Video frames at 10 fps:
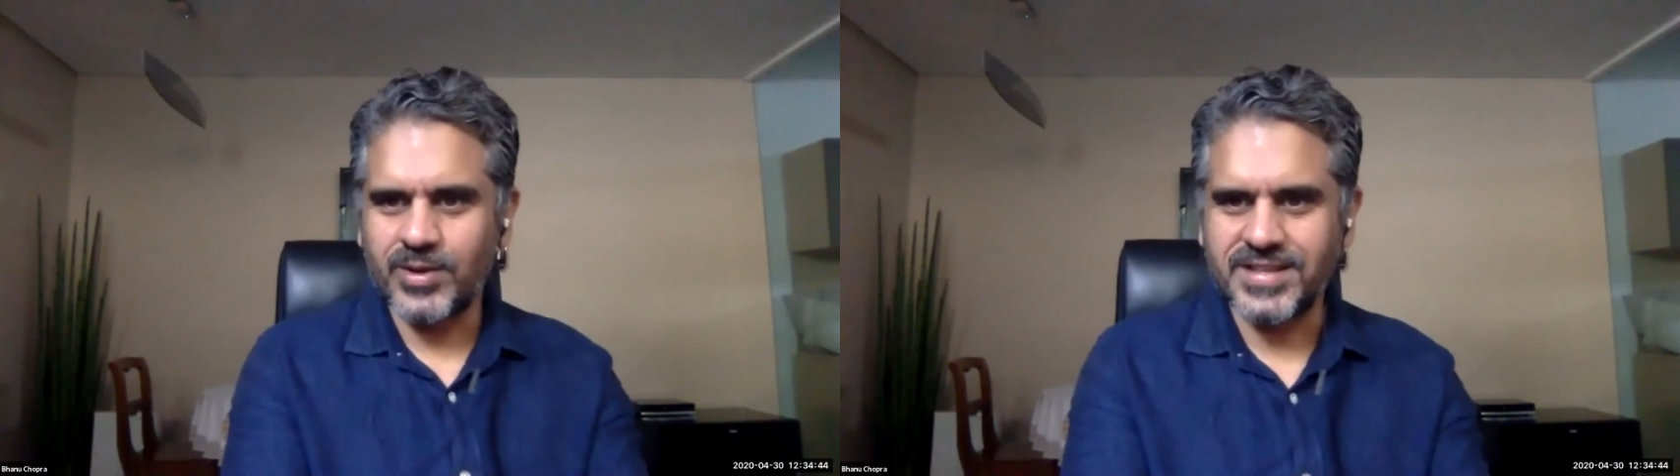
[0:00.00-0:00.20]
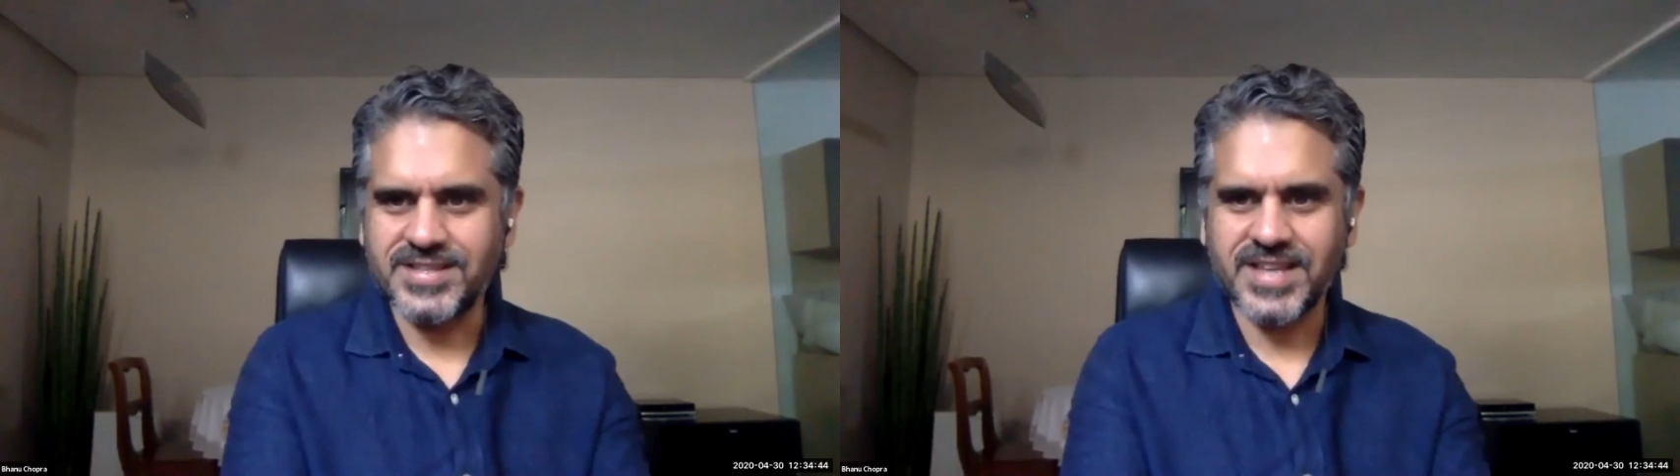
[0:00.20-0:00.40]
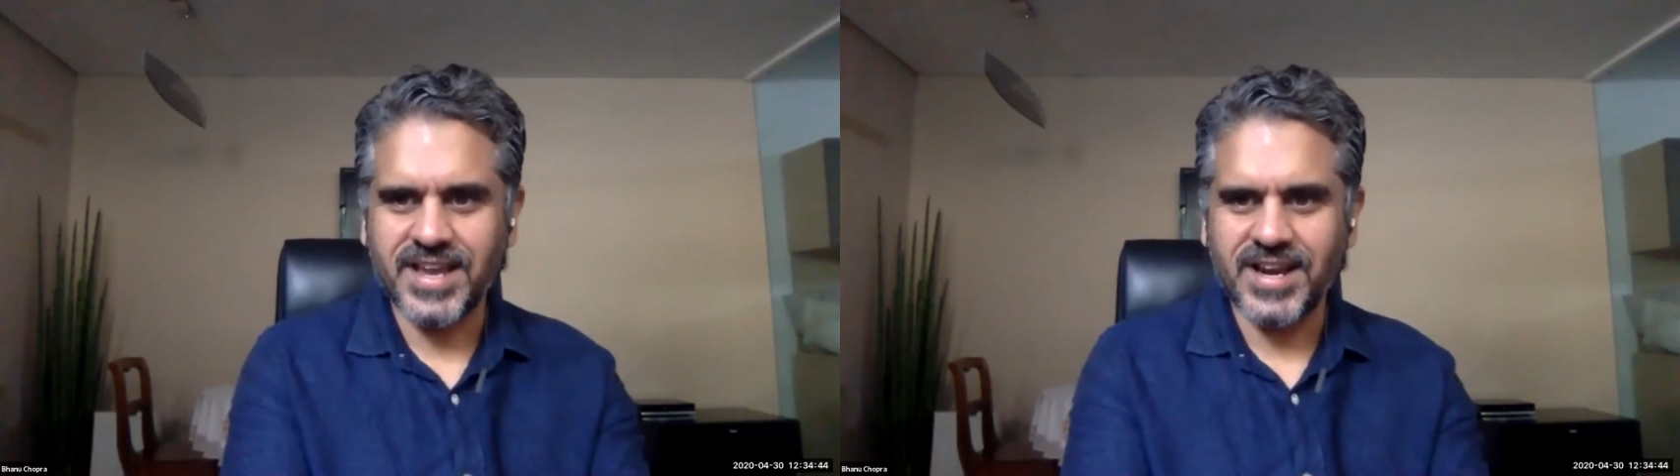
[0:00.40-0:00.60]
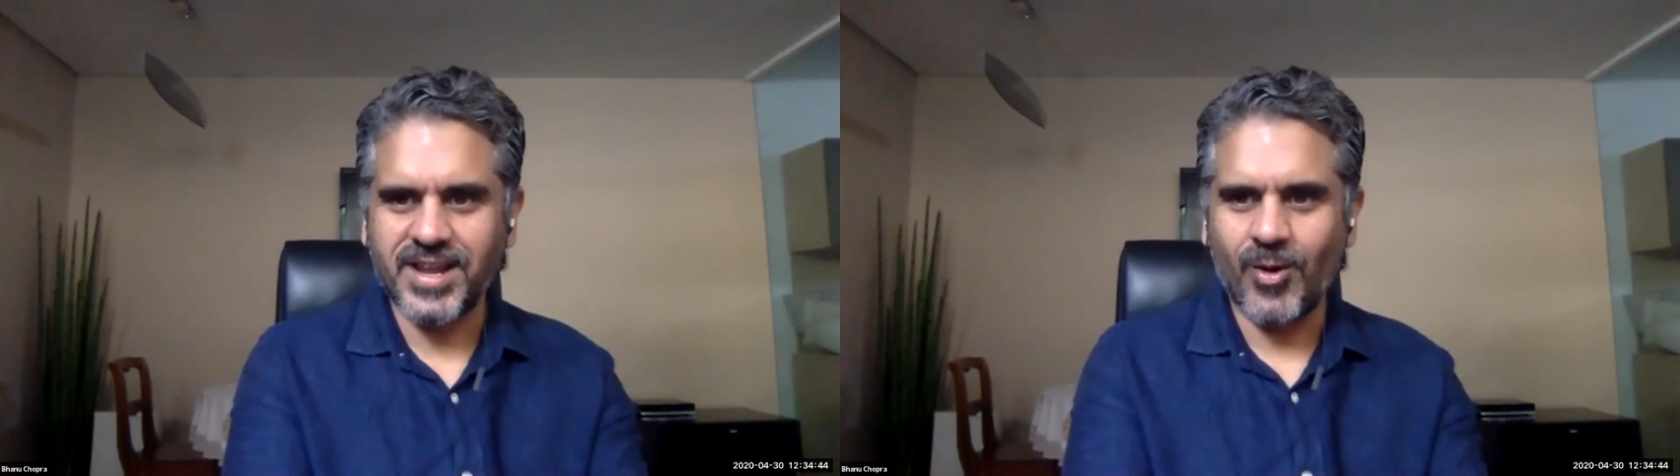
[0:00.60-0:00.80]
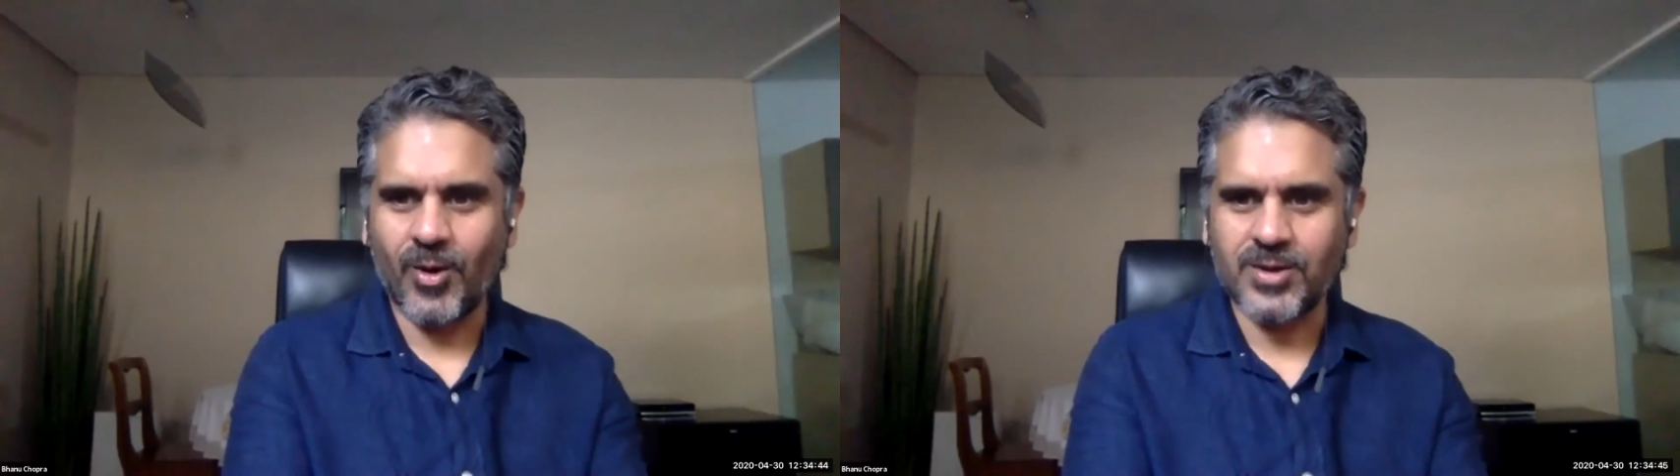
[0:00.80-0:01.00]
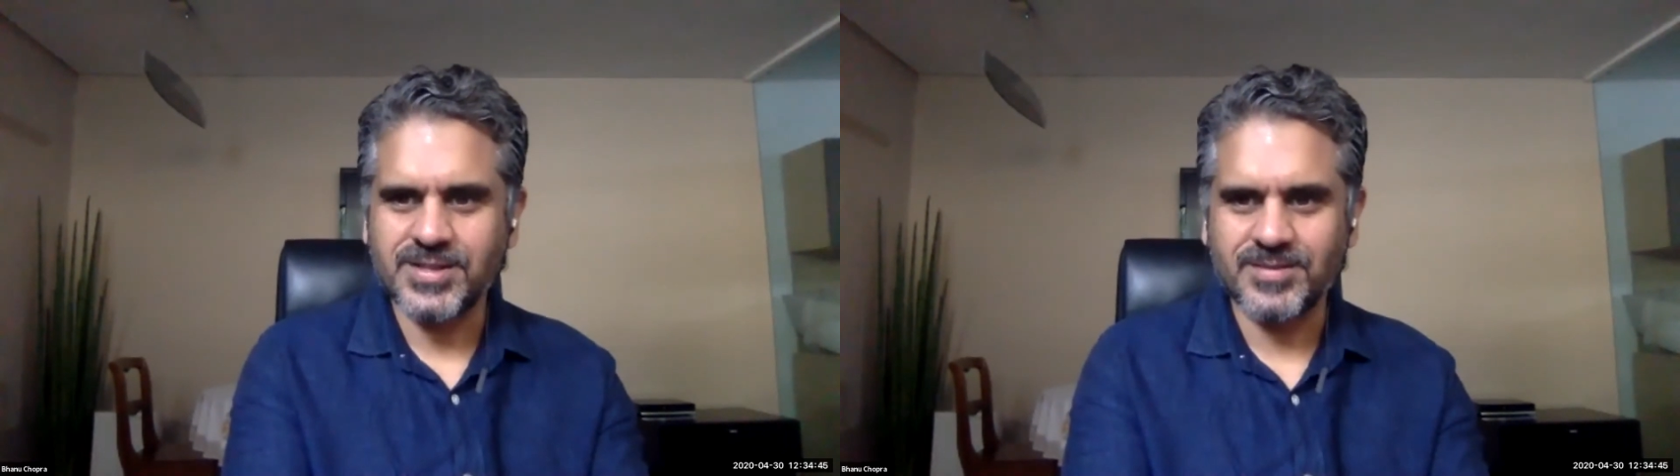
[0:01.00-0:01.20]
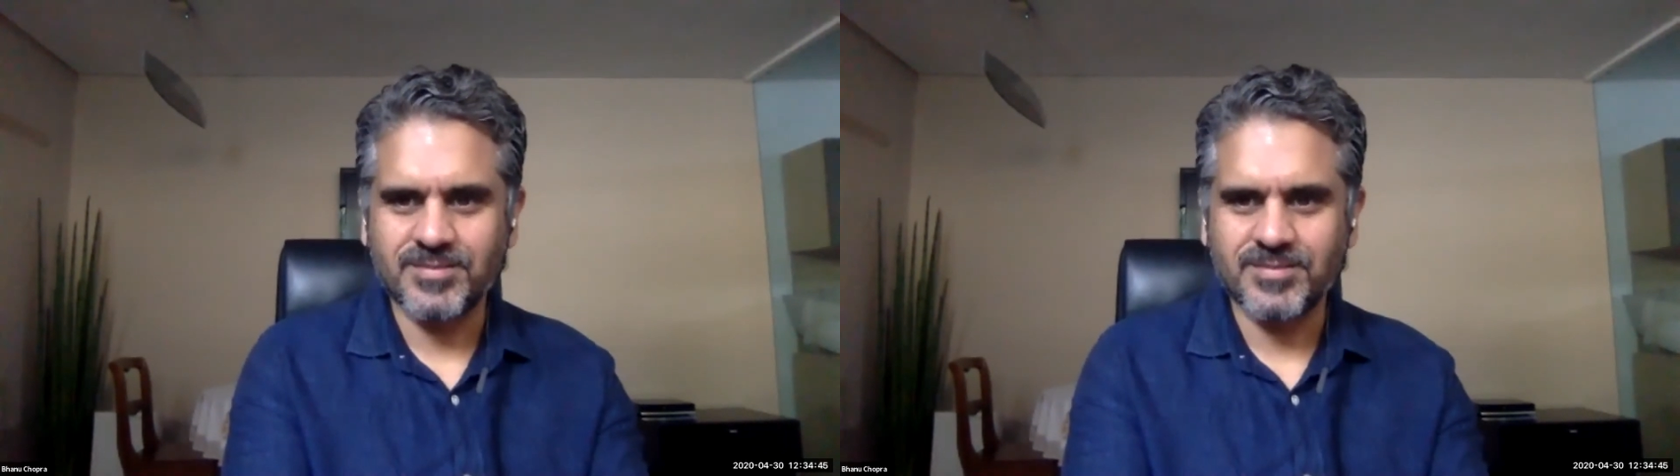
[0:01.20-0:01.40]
insanely awesome,